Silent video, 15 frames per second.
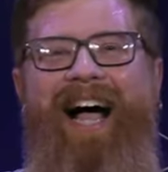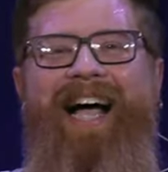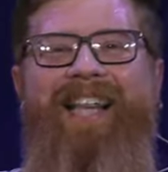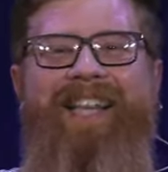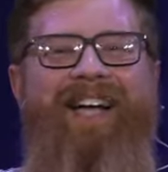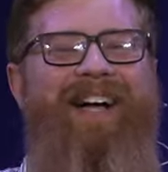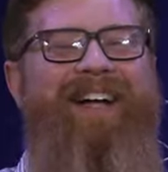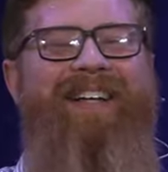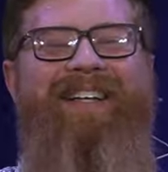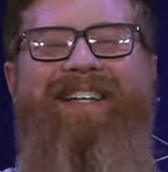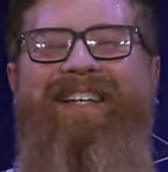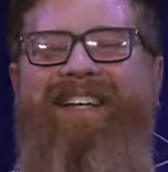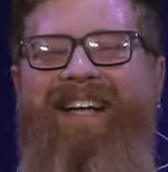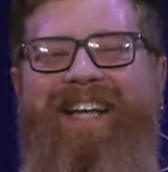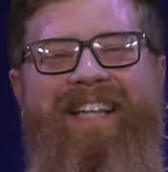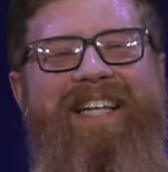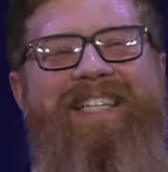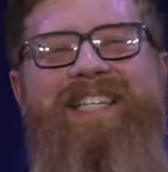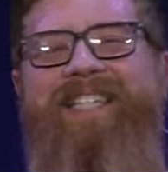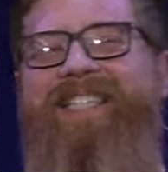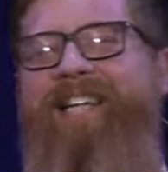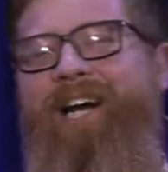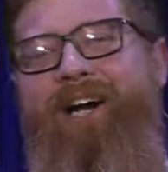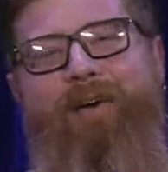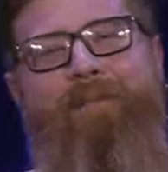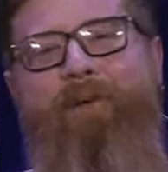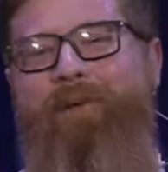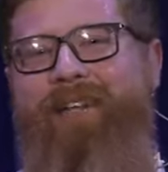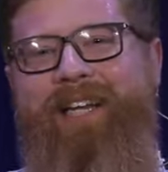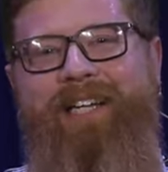I love this is
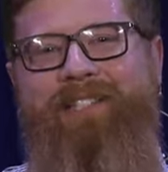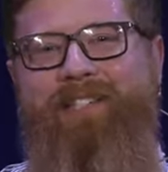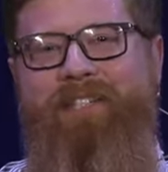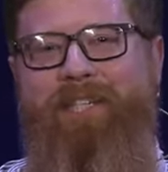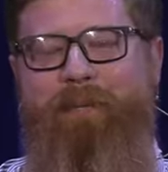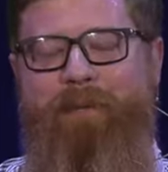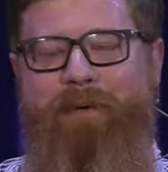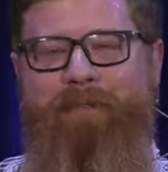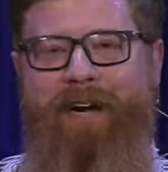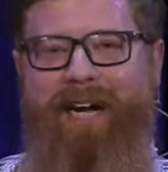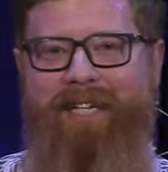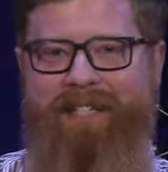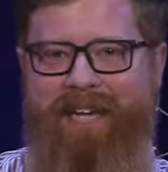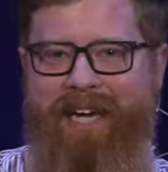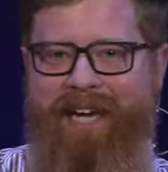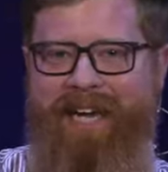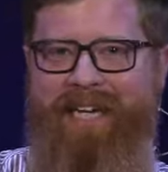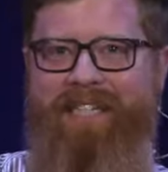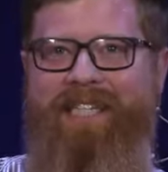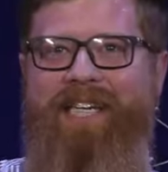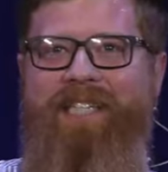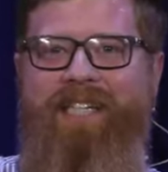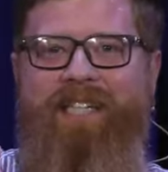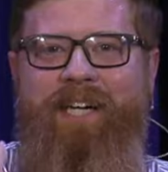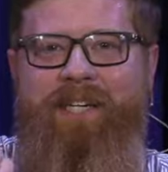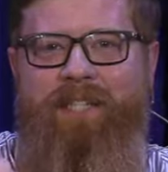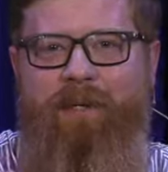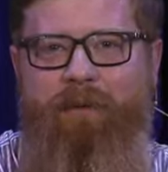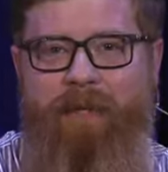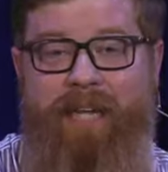terrible relationship advice. He sees that
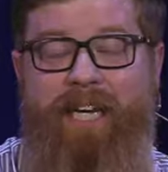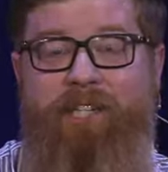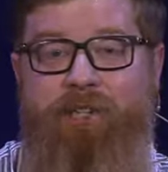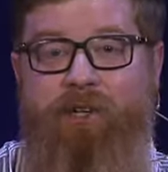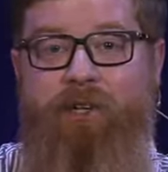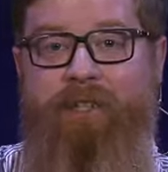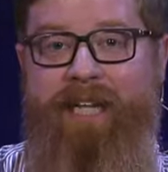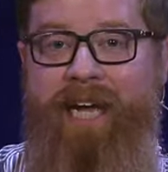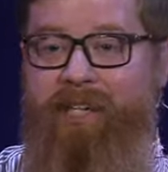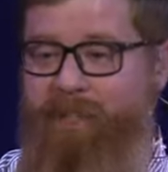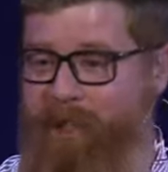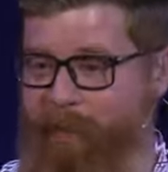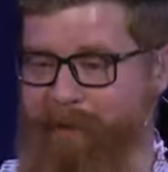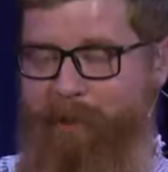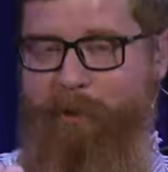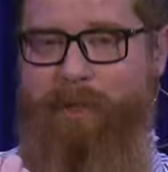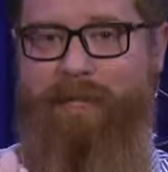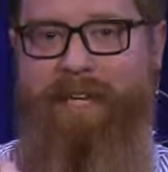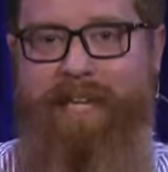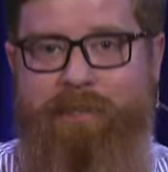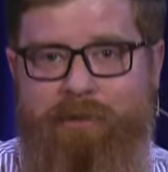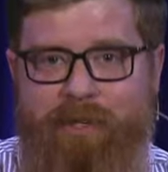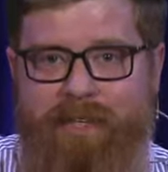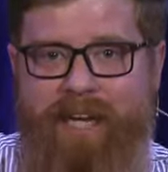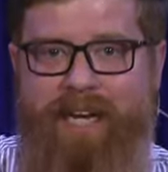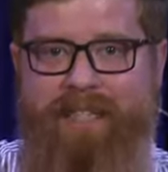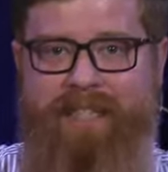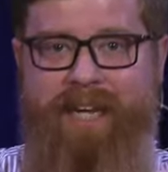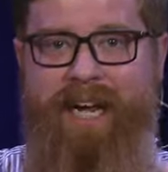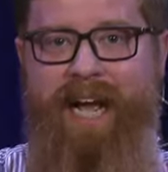there's a relational tension between the
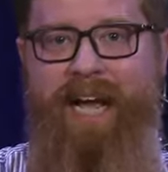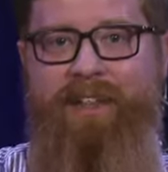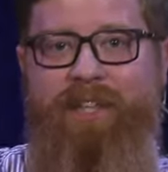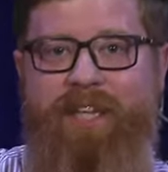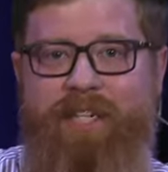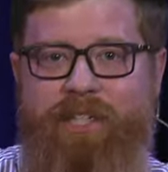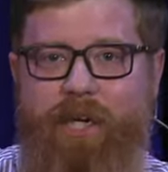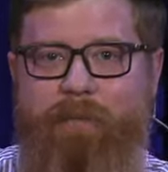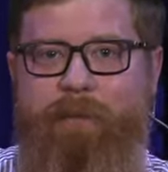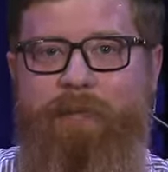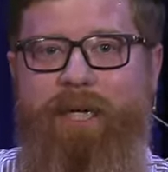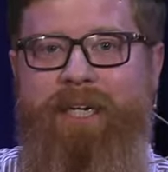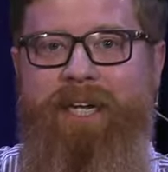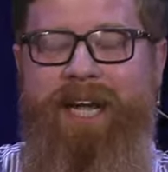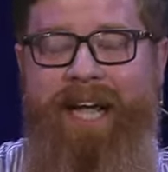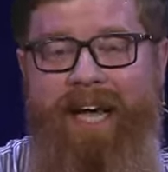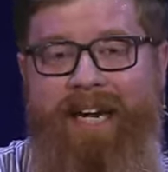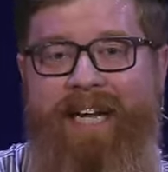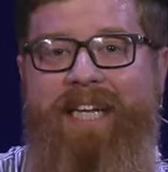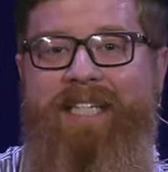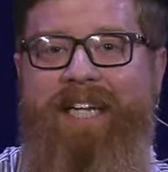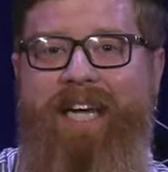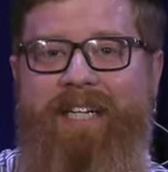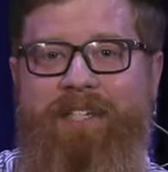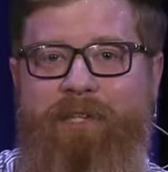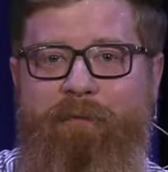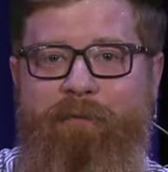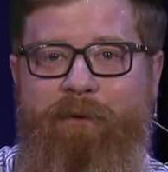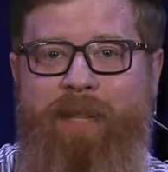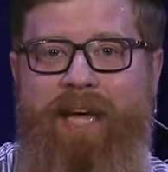Israelites and the Egyptian, and his answer
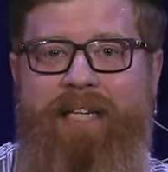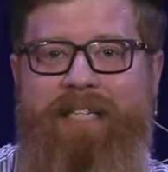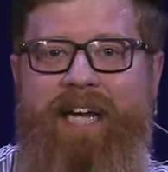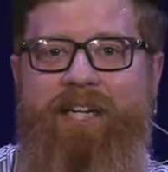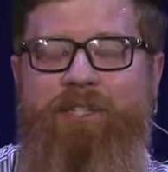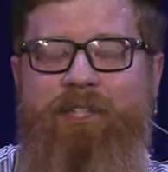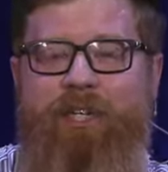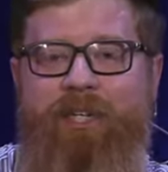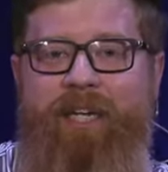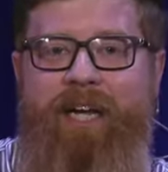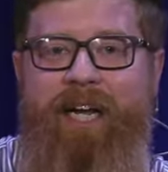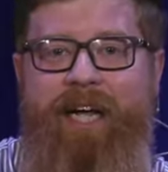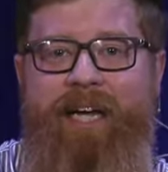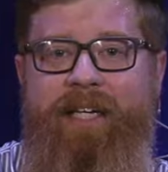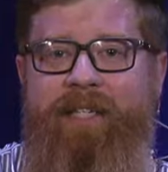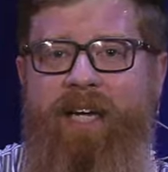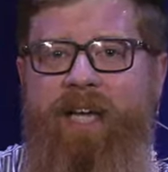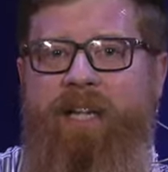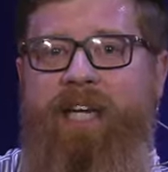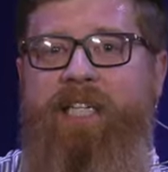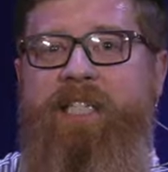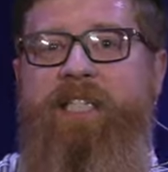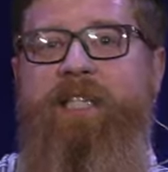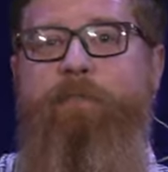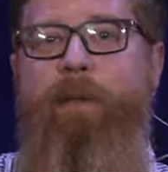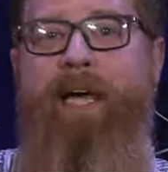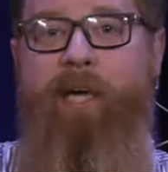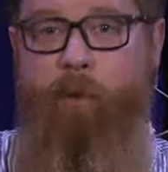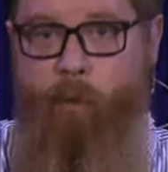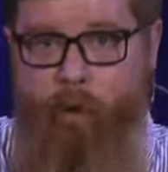for that tension is let's
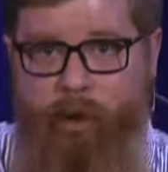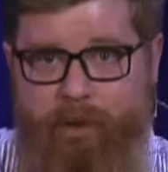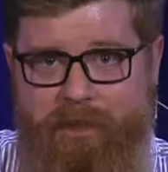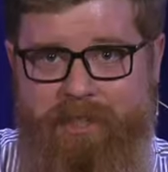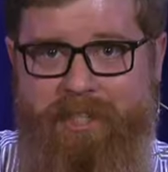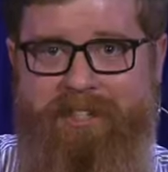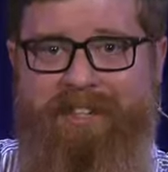make it worse.